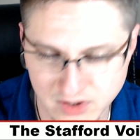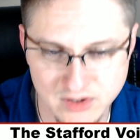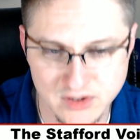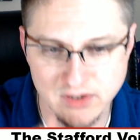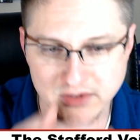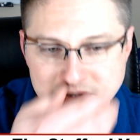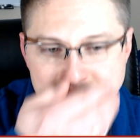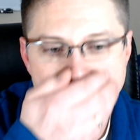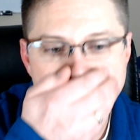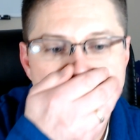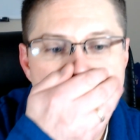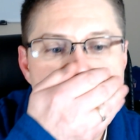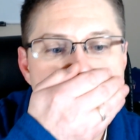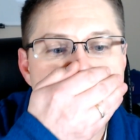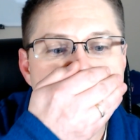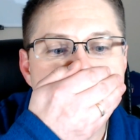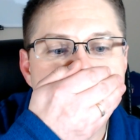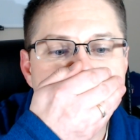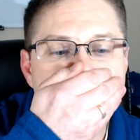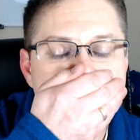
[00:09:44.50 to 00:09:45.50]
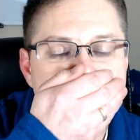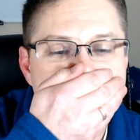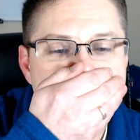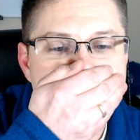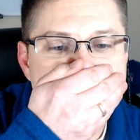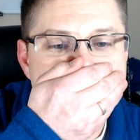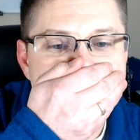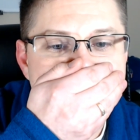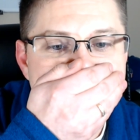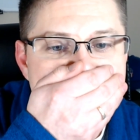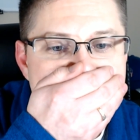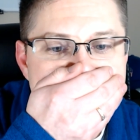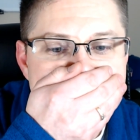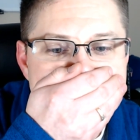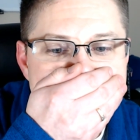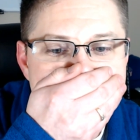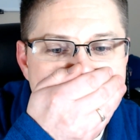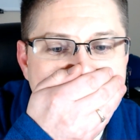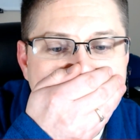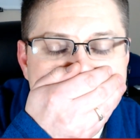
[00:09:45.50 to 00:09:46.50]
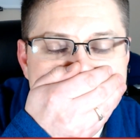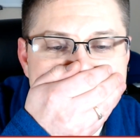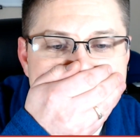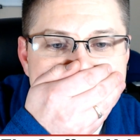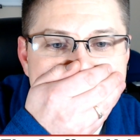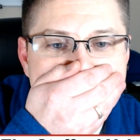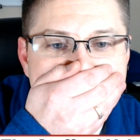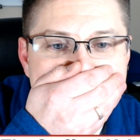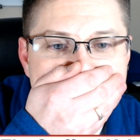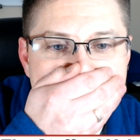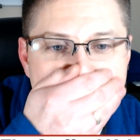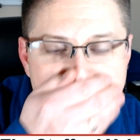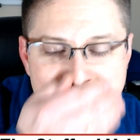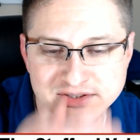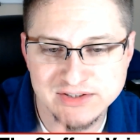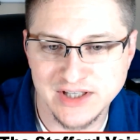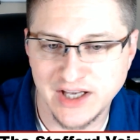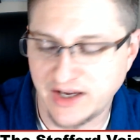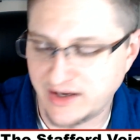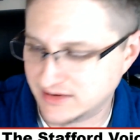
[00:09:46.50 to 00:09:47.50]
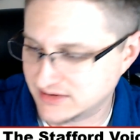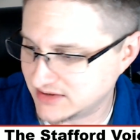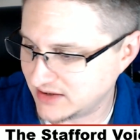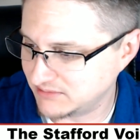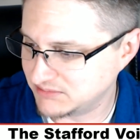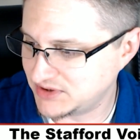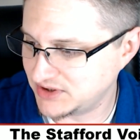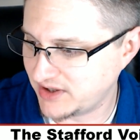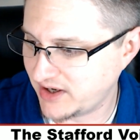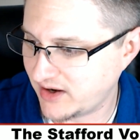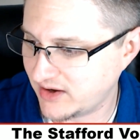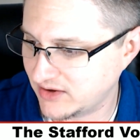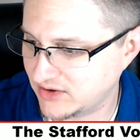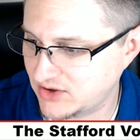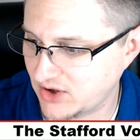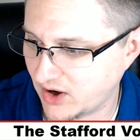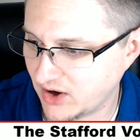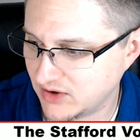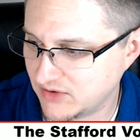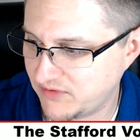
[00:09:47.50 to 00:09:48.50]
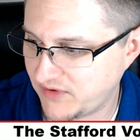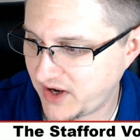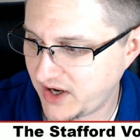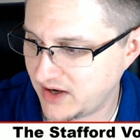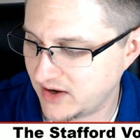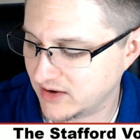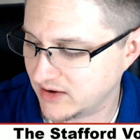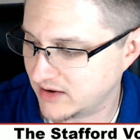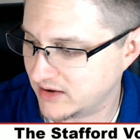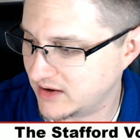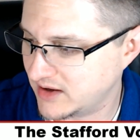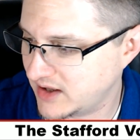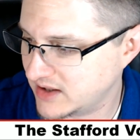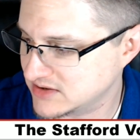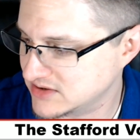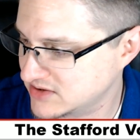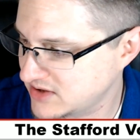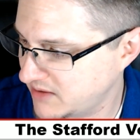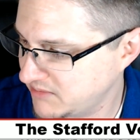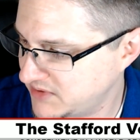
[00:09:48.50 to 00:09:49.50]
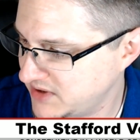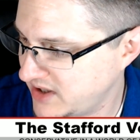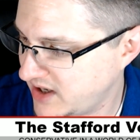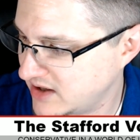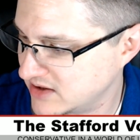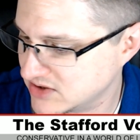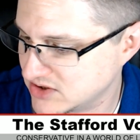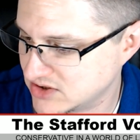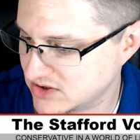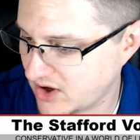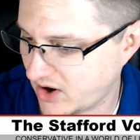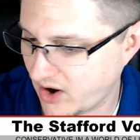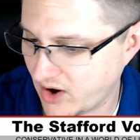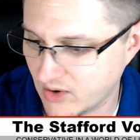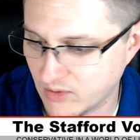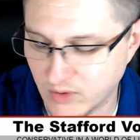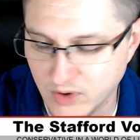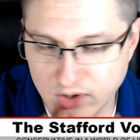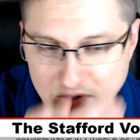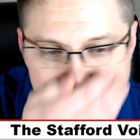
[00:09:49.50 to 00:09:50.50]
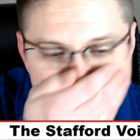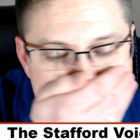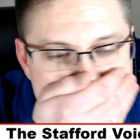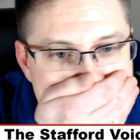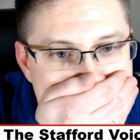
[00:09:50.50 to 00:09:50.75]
of those face masks on. It's like something out of Darth Vader, or something out of Star Wars.